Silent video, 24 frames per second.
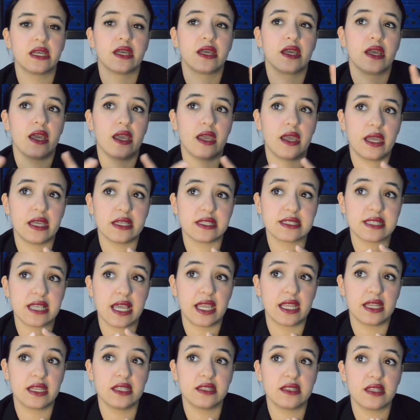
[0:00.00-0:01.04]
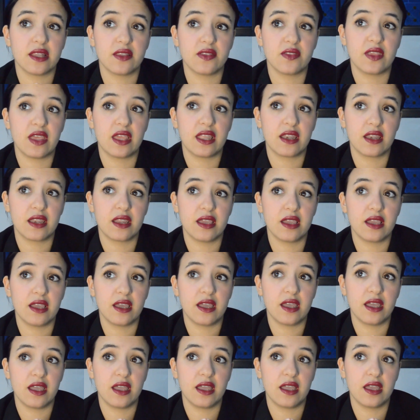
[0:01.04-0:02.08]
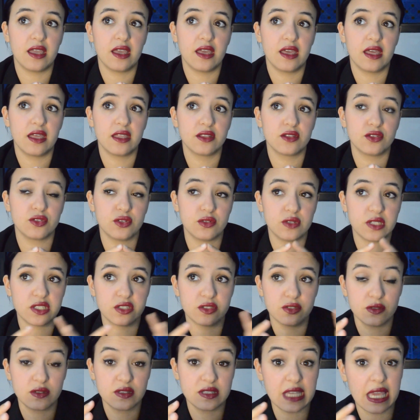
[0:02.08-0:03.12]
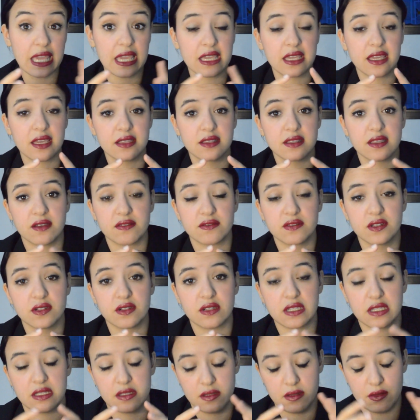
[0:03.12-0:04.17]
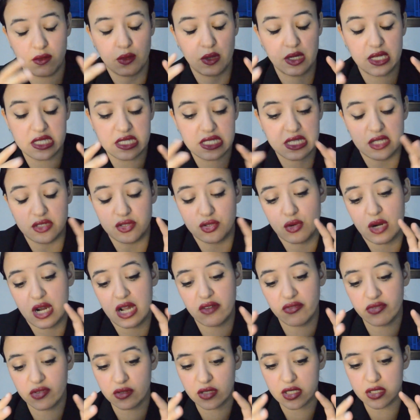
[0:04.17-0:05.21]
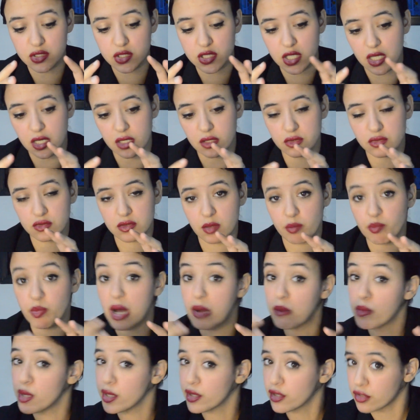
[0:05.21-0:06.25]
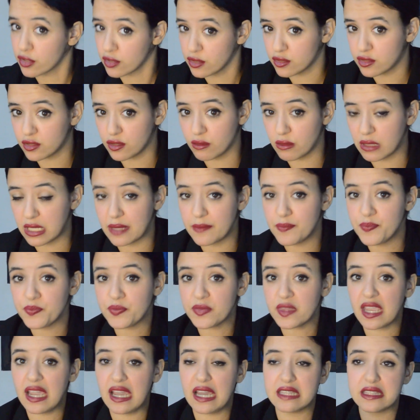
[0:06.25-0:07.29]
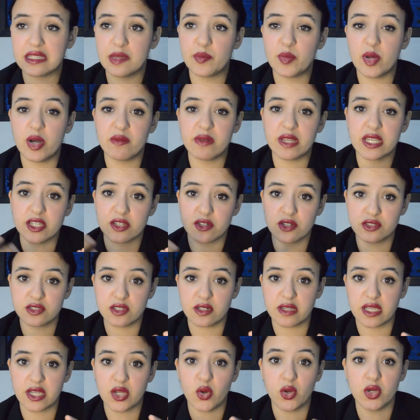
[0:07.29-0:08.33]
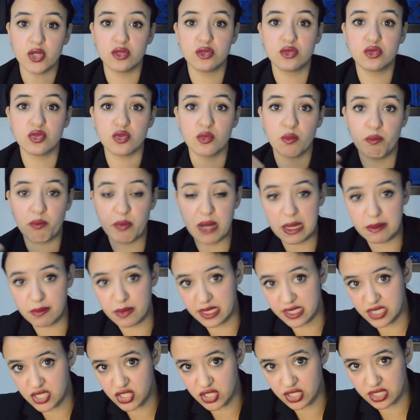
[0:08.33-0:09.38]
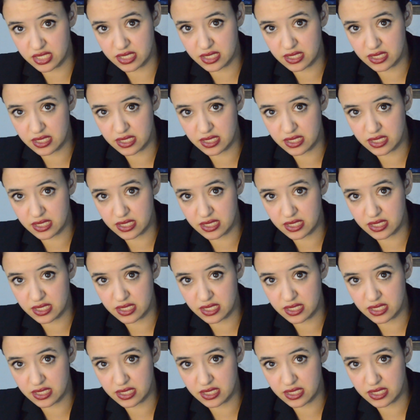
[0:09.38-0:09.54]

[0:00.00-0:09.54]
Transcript: And then you need to take it after, when it's a draft, you need to take it to the public notary, and the public notary going to publish it